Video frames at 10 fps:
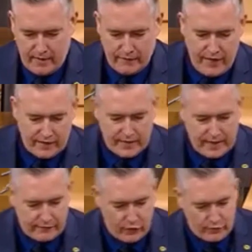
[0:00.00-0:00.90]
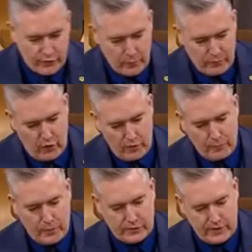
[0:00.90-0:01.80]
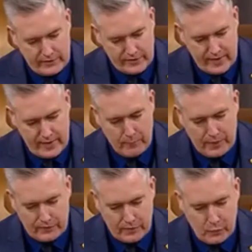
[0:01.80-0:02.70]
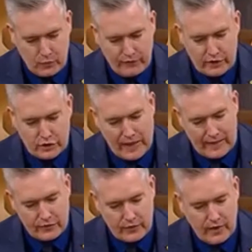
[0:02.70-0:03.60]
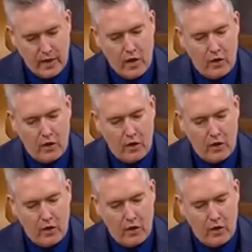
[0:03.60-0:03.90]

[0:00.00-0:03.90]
Ferdinand von, von Principal and Vice-Chancellor